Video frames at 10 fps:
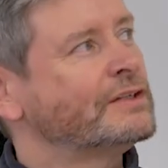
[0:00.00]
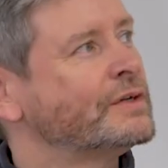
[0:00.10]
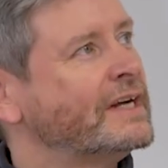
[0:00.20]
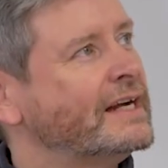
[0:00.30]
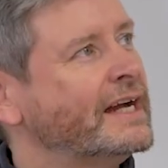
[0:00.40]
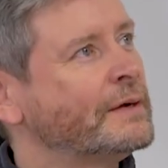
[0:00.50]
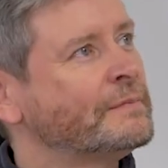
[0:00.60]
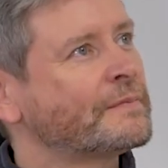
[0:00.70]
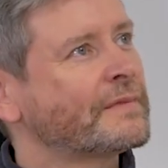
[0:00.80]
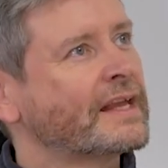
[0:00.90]
So
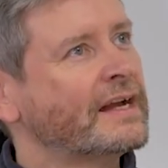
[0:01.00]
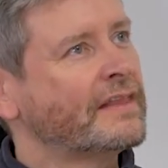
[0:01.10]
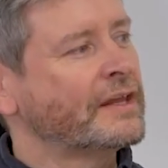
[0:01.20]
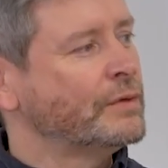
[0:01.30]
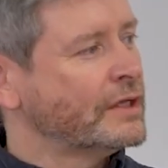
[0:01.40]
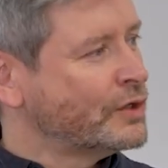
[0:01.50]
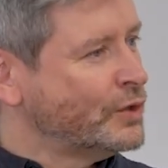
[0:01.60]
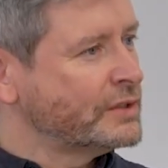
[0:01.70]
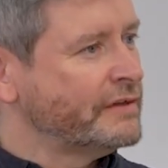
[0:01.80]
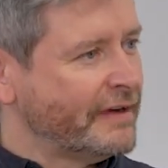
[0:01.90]
I think we can
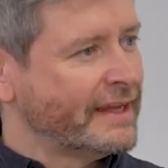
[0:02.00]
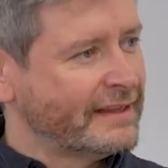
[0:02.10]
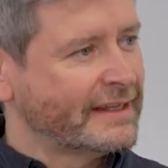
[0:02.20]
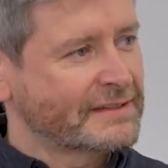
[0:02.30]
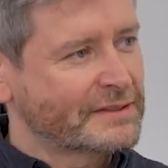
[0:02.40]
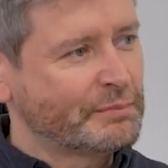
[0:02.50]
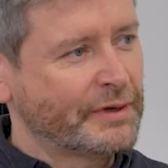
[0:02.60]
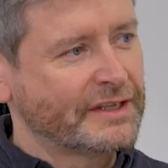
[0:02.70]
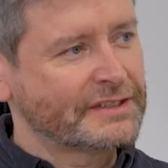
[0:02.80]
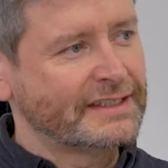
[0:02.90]
codify things,
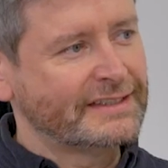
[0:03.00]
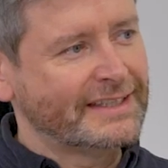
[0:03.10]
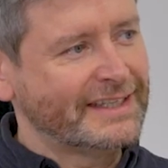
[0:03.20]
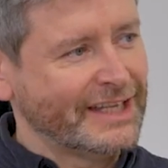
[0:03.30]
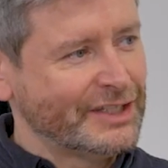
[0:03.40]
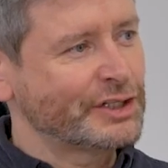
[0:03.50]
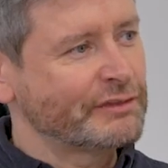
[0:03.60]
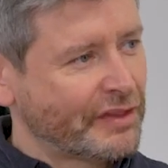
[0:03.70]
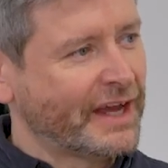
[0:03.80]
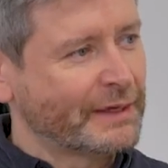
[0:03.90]
but there's a danger
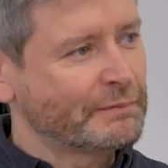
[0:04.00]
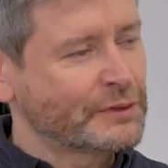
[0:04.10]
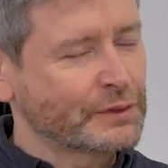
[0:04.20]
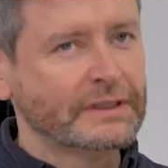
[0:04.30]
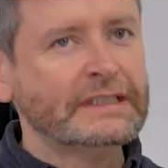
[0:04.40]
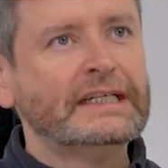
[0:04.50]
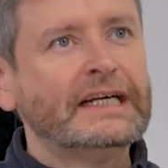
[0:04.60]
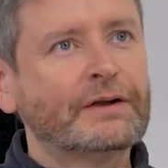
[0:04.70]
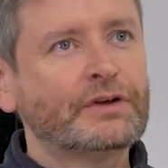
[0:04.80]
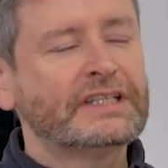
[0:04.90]
of that. So
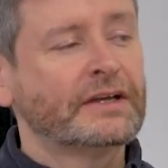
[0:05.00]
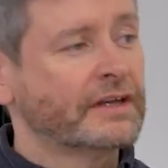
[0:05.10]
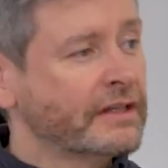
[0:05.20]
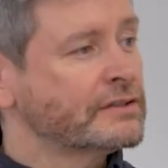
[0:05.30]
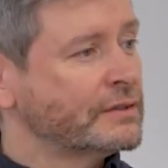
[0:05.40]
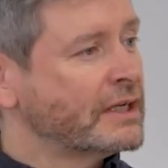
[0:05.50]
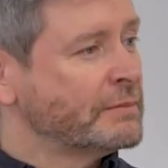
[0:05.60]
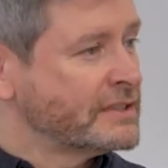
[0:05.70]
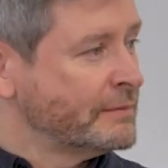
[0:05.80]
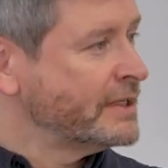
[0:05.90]
I'm going to tell you another story
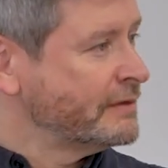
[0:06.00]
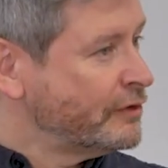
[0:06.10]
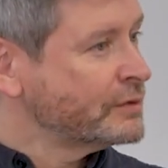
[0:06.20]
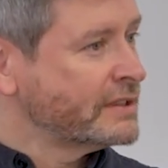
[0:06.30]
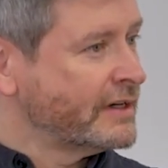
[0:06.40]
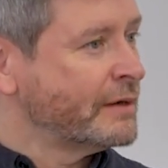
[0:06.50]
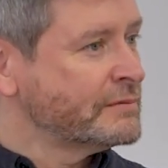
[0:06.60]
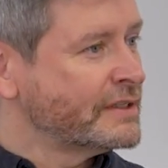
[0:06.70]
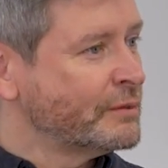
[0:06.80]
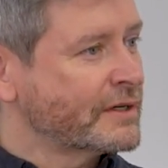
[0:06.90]
about somebody folding their
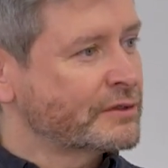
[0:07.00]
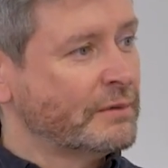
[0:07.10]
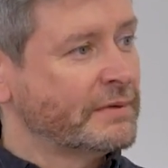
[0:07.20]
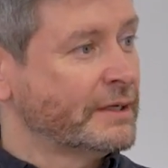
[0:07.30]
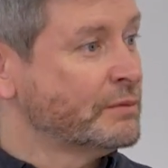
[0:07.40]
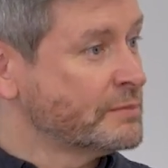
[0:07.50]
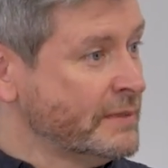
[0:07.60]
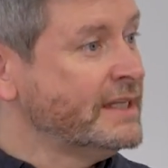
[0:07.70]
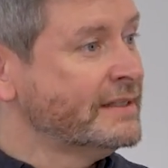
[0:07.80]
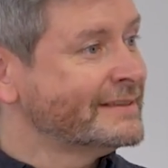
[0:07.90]
arms in a workshop, and it was
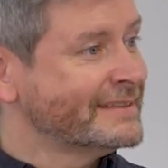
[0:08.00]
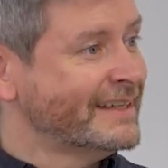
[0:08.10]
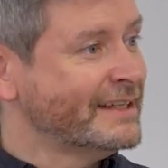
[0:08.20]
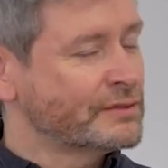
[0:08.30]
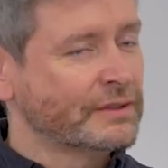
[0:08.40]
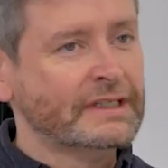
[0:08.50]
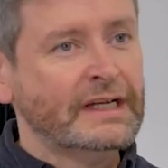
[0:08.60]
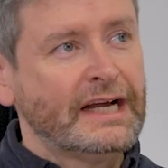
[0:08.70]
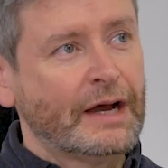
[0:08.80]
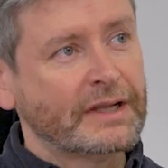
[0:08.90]
me. Right? So
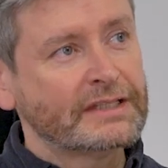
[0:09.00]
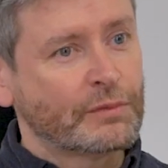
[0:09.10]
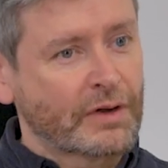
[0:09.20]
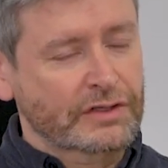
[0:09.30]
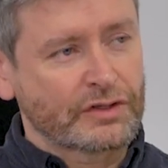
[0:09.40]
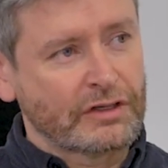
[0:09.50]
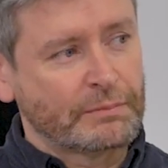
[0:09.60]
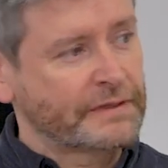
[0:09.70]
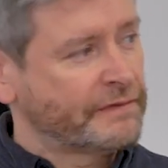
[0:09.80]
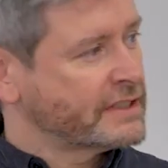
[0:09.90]
I went into a
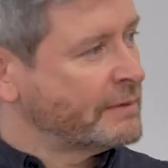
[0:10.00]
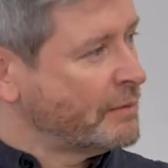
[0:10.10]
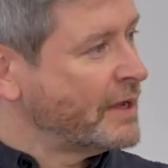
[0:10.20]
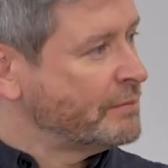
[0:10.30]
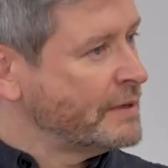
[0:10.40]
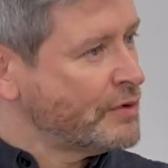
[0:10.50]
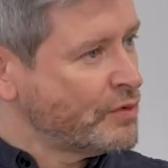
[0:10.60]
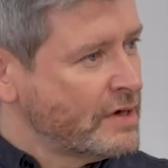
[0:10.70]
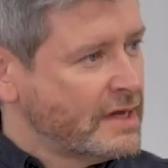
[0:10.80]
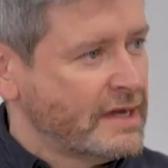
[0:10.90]
workshop, it's the first time I met
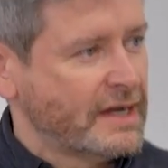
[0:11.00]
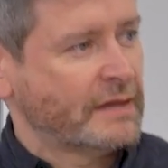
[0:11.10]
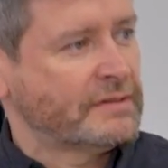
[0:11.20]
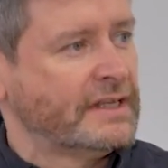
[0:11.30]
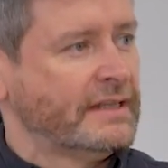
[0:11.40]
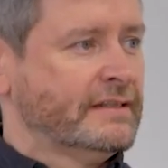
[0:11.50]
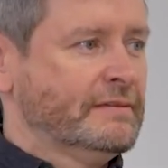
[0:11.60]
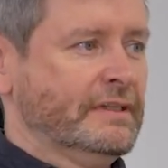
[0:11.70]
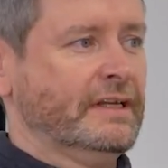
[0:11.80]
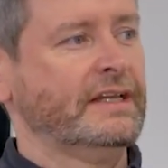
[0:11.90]
people, and I was sitting
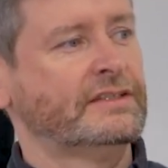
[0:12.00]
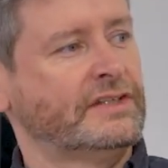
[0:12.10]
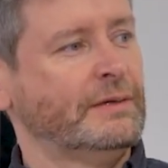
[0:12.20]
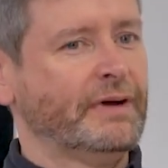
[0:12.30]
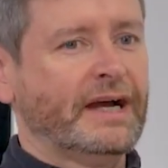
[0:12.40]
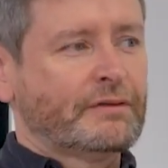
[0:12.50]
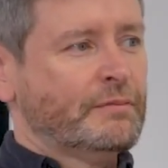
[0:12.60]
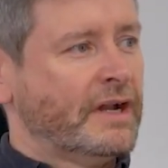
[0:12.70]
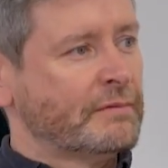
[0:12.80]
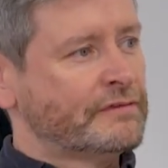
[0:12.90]
nice straight back
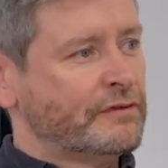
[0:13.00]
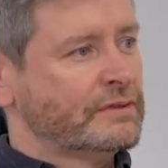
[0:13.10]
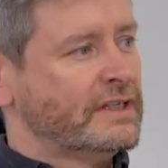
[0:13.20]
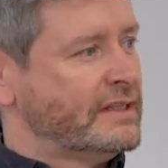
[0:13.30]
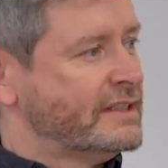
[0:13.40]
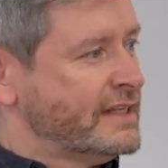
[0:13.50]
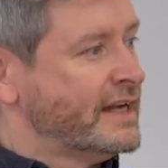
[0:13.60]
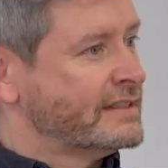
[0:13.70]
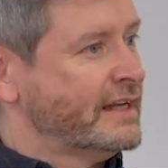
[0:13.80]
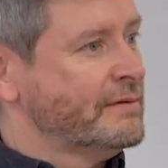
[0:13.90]
with my arms folded the
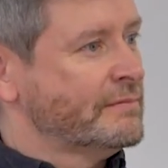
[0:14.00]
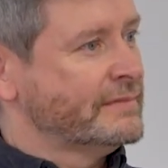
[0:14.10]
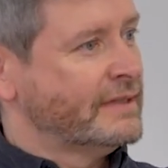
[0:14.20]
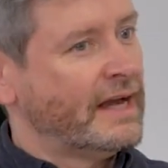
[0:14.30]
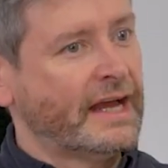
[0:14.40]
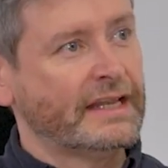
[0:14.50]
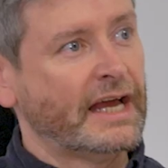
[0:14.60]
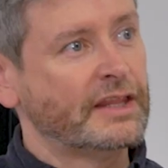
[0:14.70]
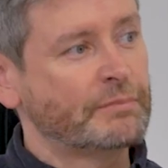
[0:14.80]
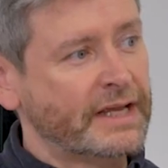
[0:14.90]
entire time. And
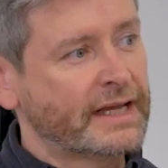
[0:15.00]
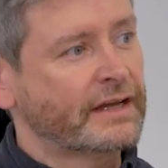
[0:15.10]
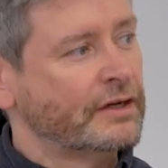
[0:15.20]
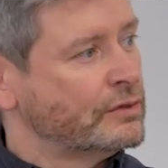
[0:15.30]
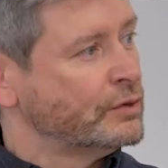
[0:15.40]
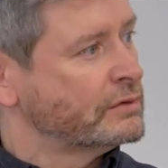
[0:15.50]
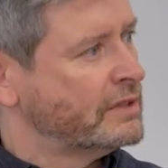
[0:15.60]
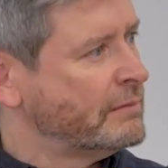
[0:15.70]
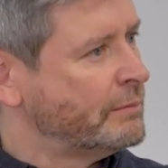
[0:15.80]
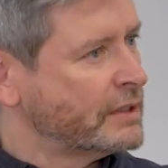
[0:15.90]
at the break, I got told
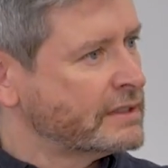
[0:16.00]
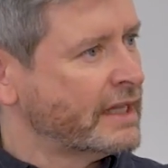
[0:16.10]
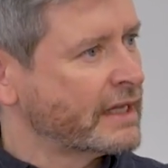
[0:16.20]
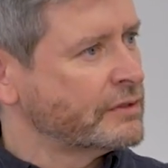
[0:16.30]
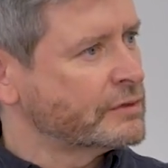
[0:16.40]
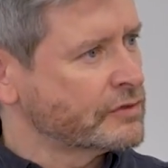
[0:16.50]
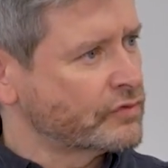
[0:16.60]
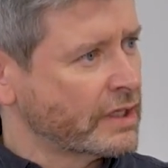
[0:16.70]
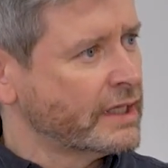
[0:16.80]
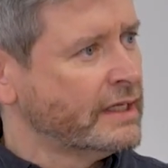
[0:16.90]
that my body language was
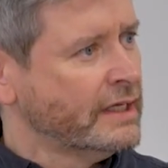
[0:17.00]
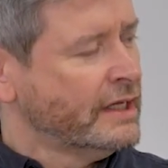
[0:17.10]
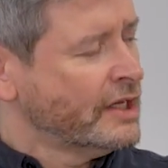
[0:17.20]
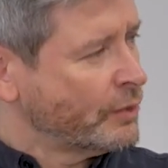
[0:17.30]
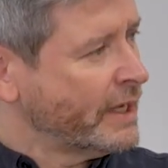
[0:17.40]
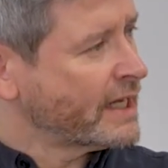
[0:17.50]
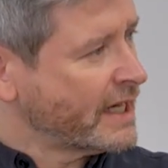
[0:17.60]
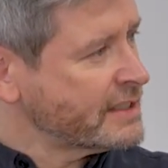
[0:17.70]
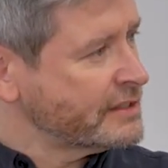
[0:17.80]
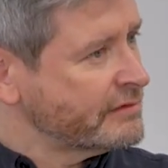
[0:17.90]
really quite
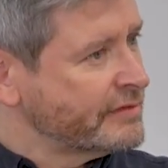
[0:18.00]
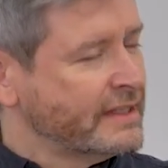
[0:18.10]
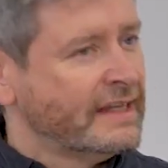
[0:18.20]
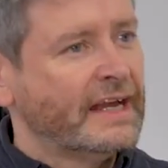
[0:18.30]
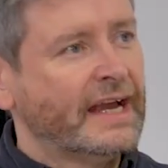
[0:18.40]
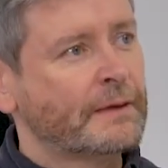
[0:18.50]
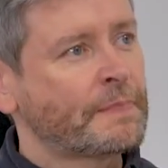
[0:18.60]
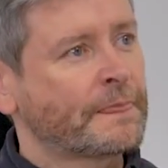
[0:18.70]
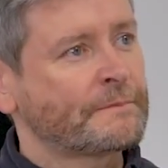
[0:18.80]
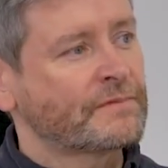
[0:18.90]
aggressive.
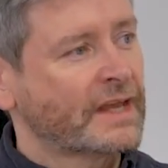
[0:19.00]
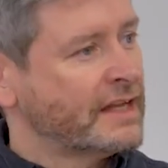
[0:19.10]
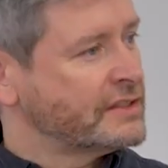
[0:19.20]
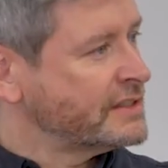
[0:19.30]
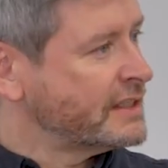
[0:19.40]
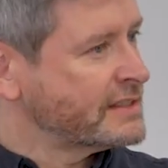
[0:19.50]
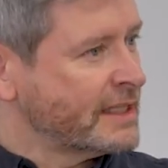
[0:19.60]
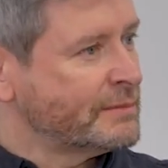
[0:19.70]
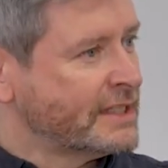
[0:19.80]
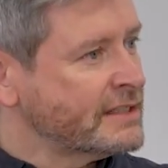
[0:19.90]
I just had a
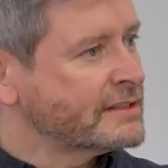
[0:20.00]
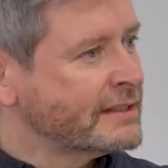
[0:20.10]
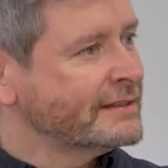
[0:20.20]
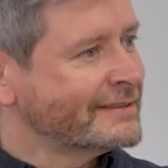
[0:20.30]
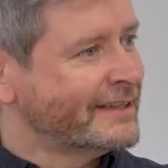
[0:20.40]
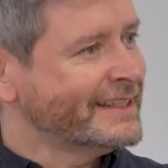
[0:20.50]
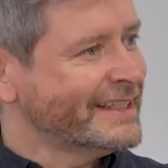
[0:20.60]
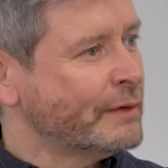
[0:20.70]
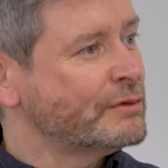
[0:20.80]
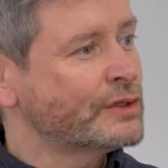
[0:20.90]
slipped disc,
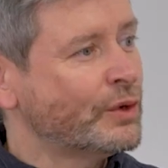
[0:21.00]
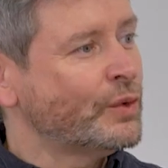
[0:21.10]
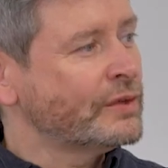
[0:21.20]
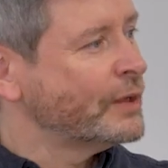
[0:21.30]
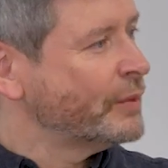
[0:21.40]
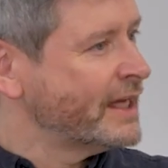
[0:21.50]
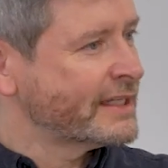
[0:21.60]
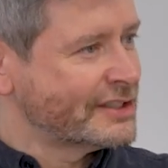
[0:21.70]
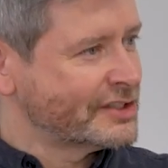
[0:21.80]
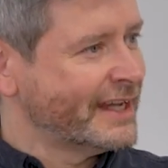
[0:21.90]
right? It was the only way I
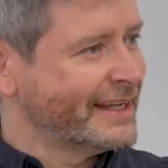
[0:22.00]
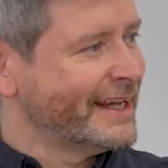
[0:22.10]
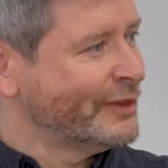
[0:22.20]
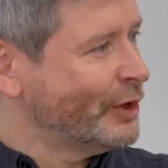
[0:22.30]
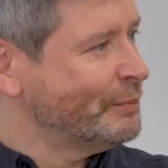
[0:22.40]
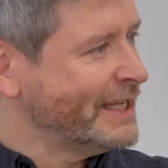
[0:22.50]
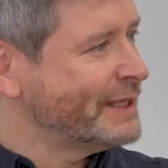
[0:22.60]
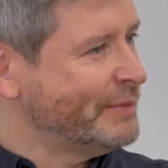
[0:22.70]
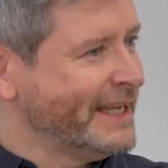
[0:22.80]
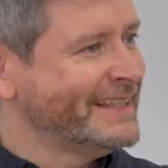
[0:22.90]
could sit and not be
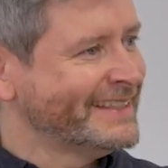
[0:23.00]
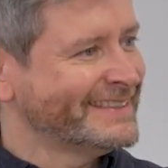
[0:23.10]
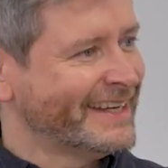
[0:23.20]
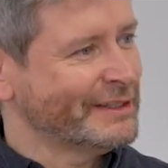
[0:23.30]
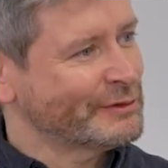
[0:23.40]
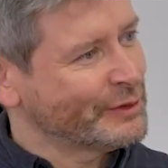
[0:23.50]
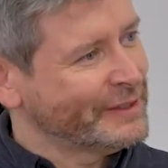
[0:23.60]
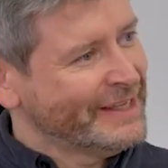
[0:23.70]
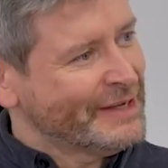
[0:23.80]
in pain, right? So